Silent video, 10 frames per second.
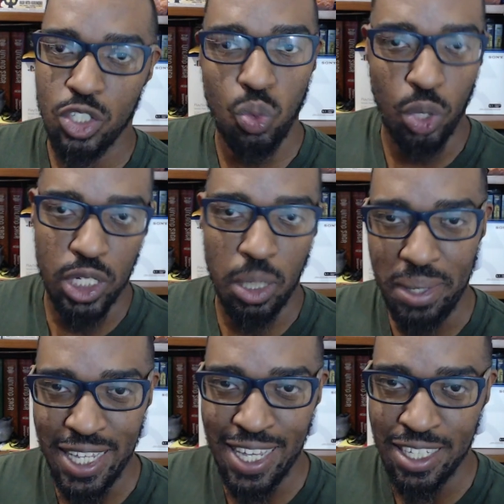we're going to
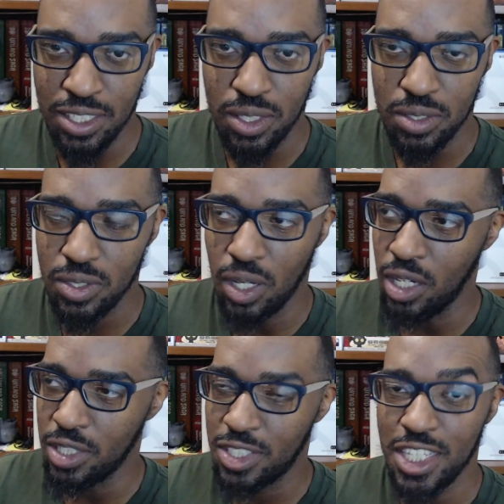be at uh,
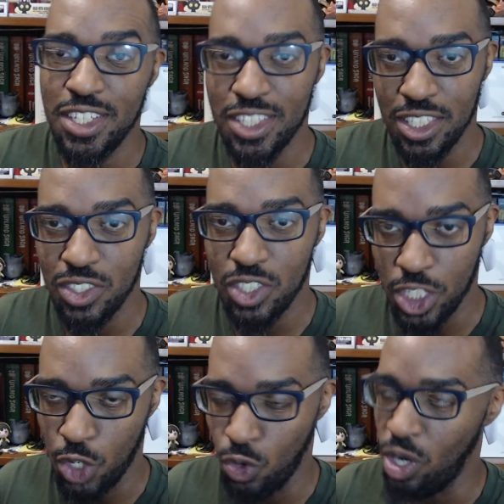season
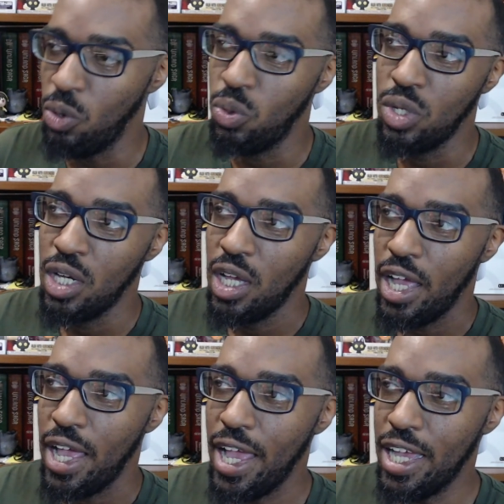zero.
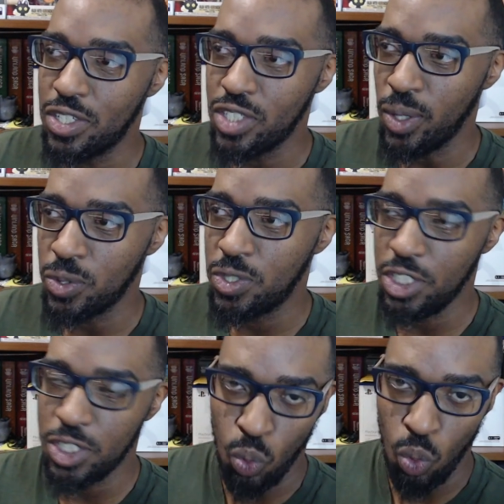And so
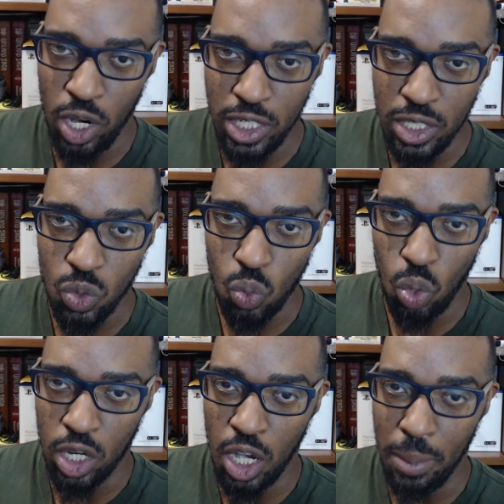season one will
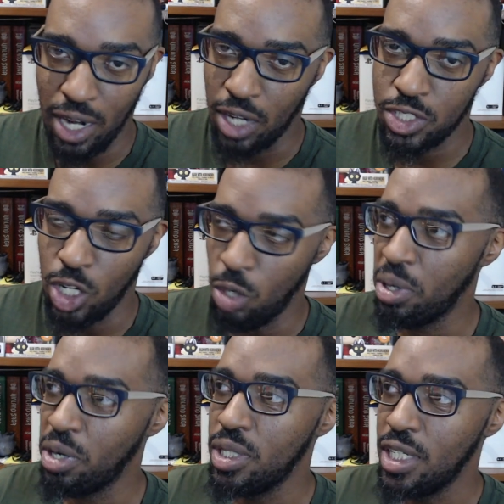come in
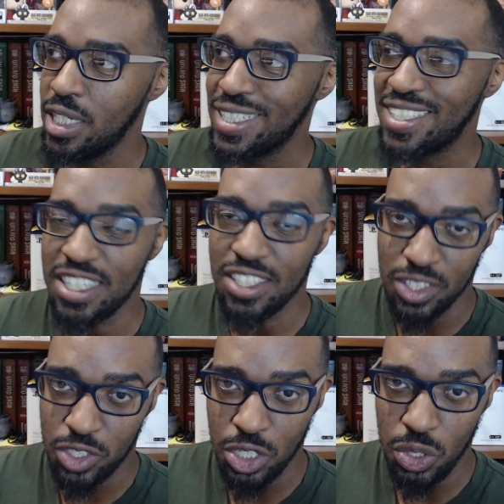October, season
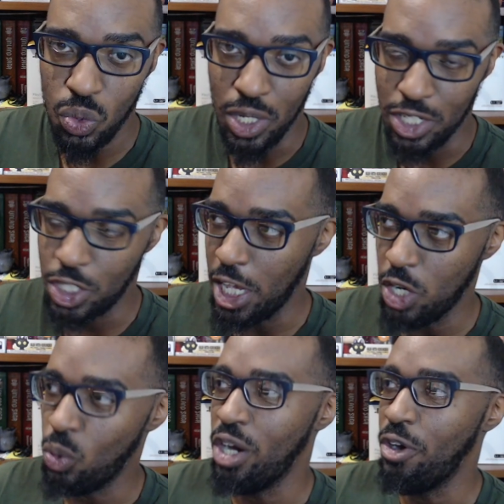two in
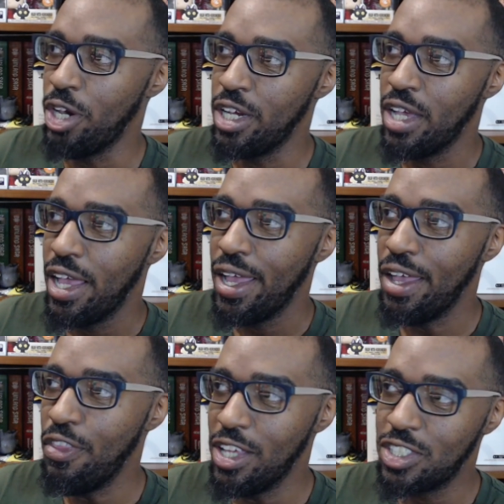January, and
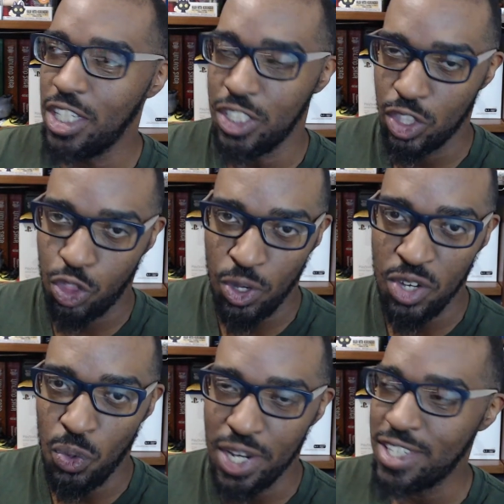then season three
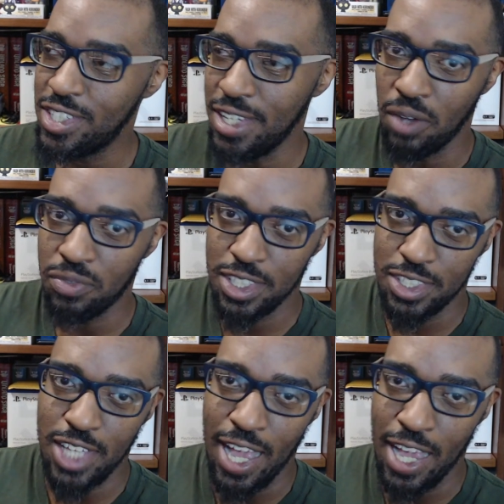we see off to the
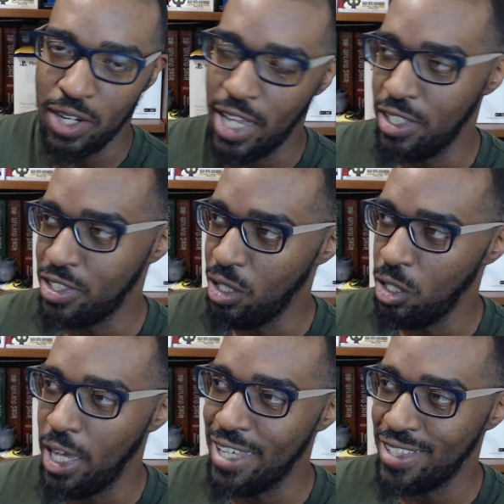side as uh,
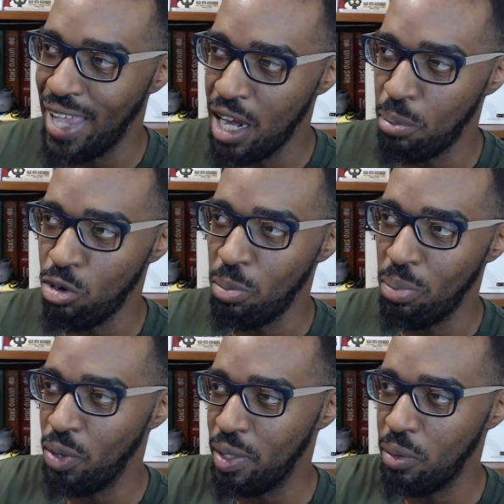as April,
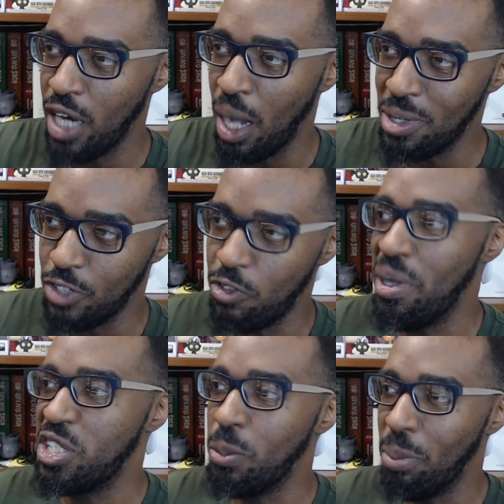but not much
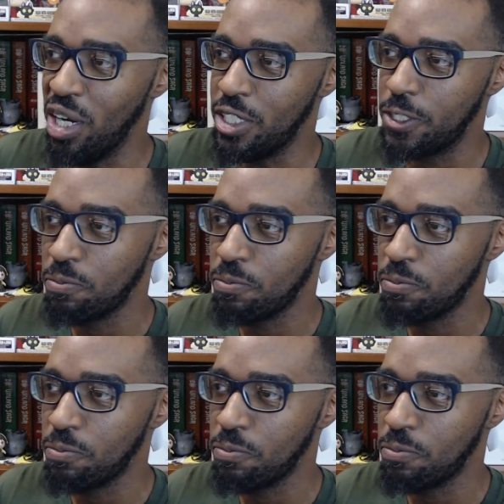information. But